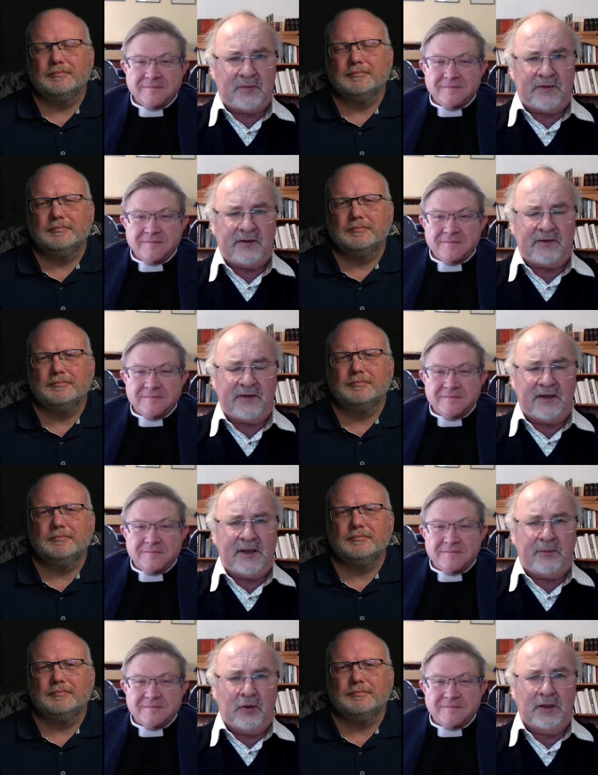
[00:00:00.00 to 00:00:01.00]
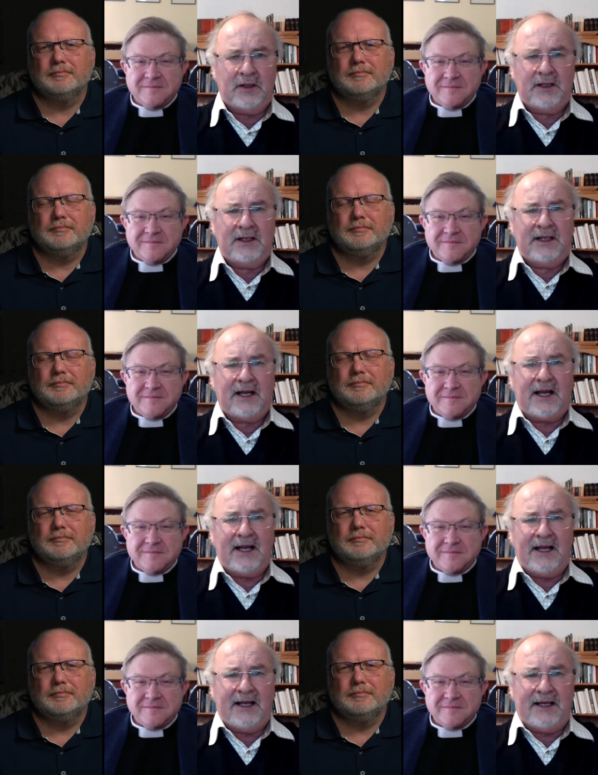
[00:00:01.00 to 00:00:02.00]
Speaker 1: into the liberal,
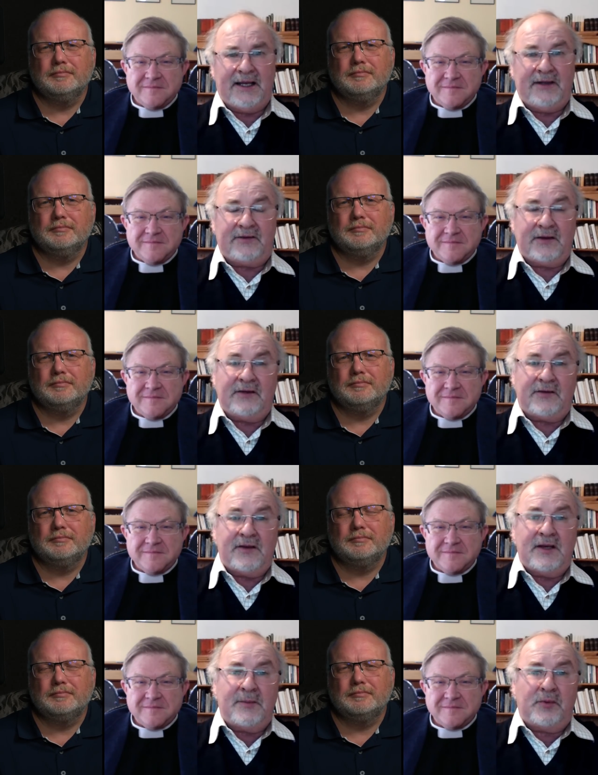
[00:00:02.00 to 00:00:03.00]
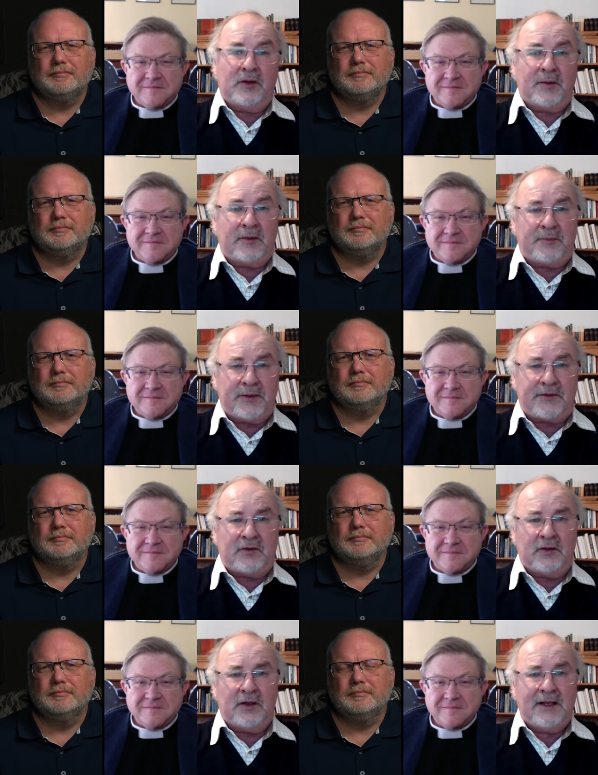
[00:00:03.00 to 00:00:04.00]
uh, into into the liberal and
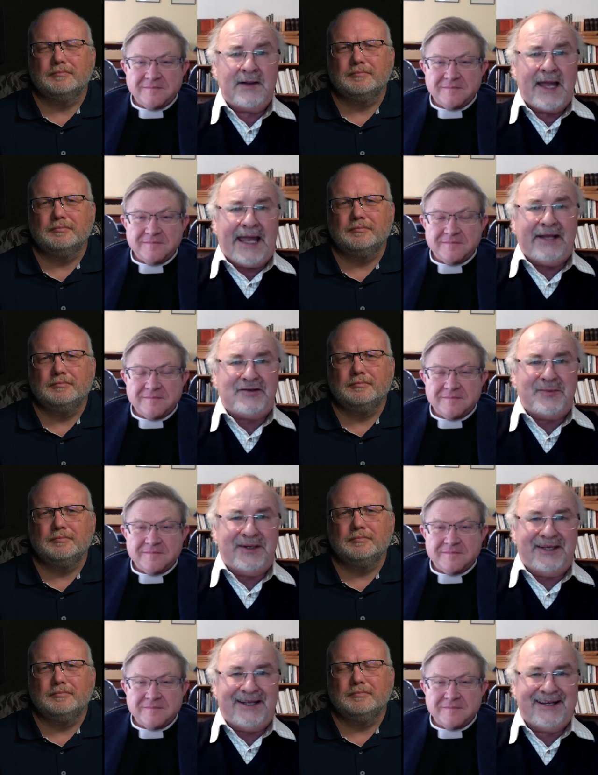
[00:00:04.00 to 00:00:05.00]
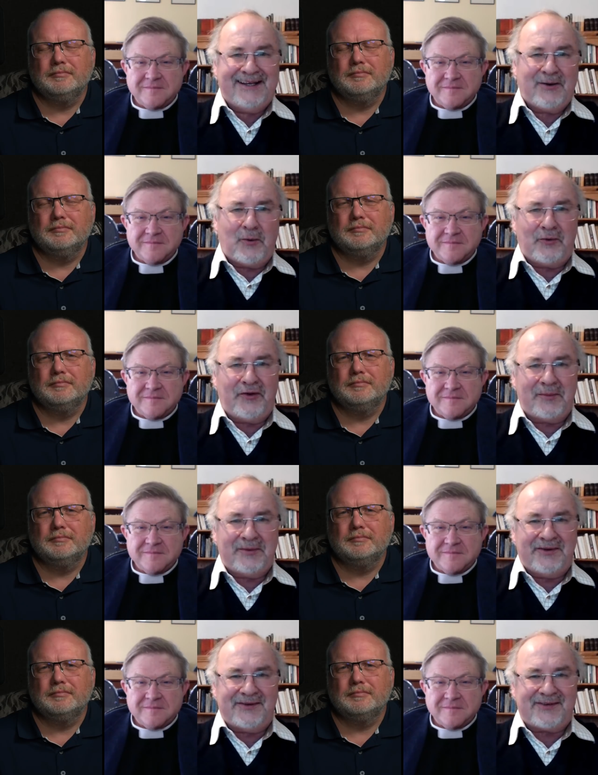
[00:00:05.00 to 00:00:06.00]
political hegemony or
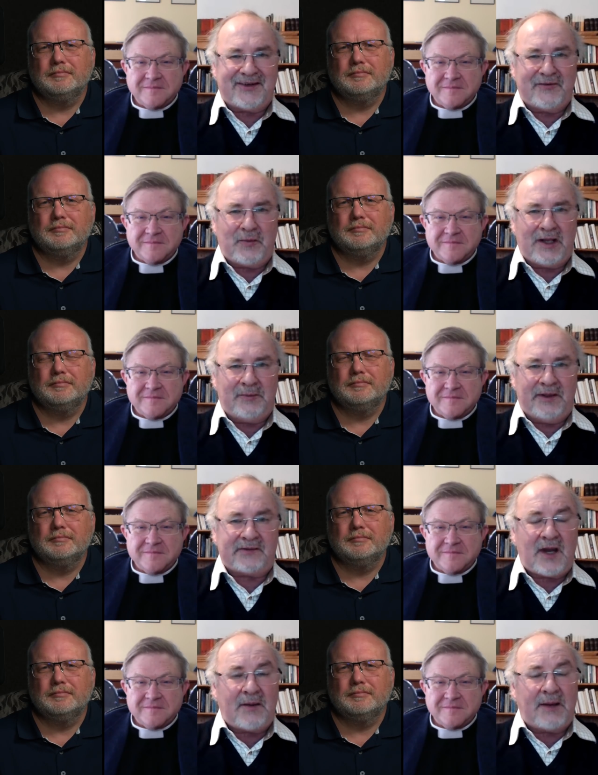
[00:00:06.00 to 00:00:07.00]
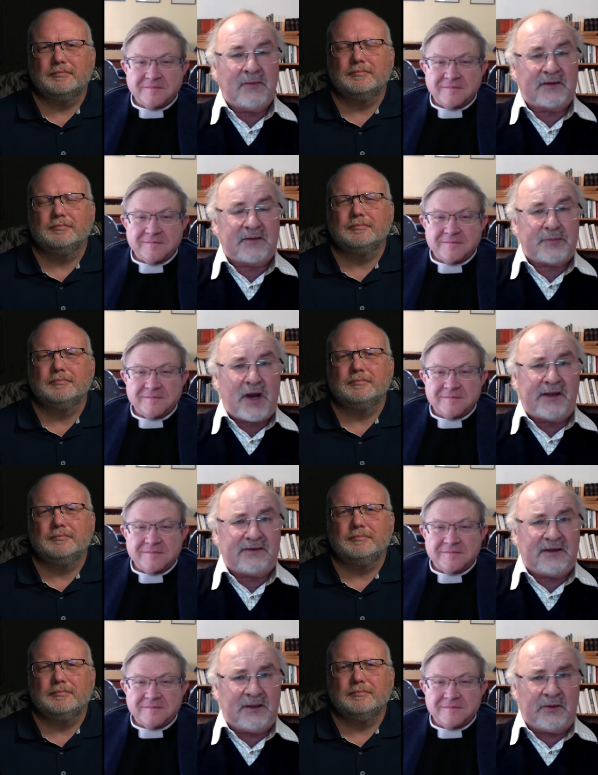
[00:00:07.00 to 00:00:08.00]
dominance of Welby. So I, I'm not
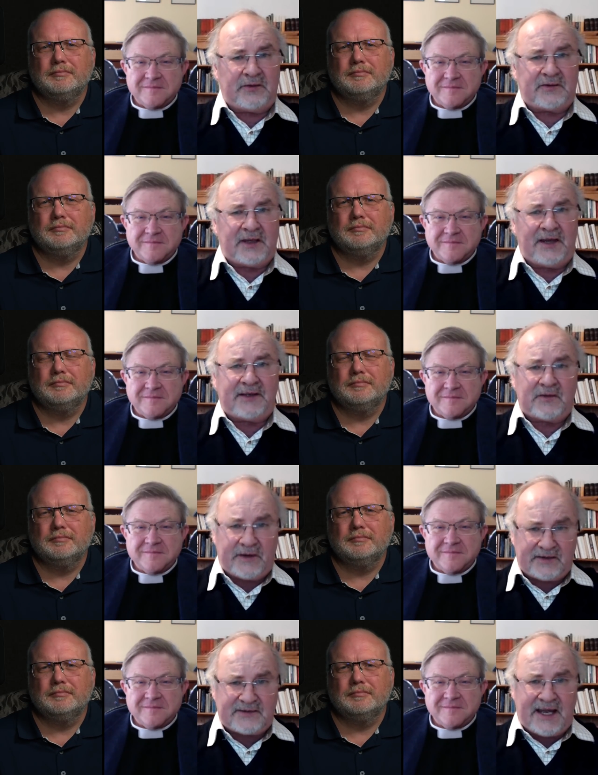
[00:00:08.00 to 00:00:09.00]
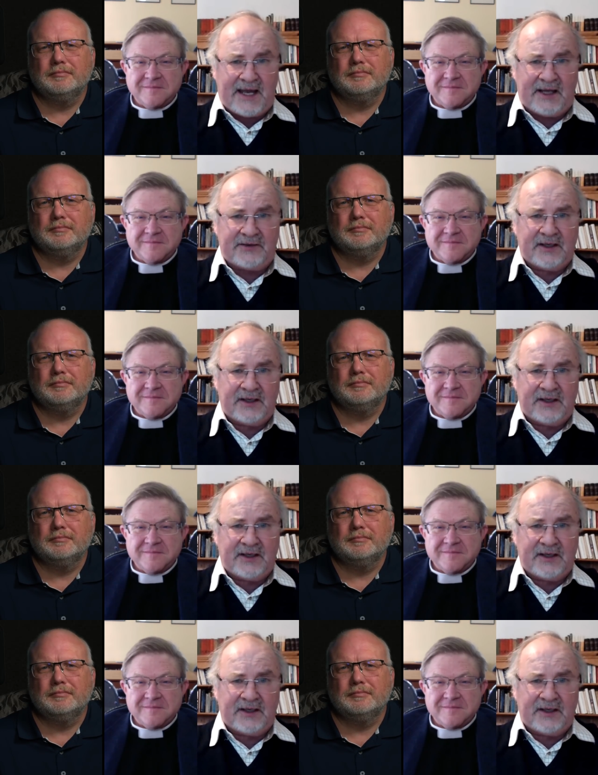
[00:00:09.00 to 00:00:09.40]
surprised to hear what you say. I think it's very sad,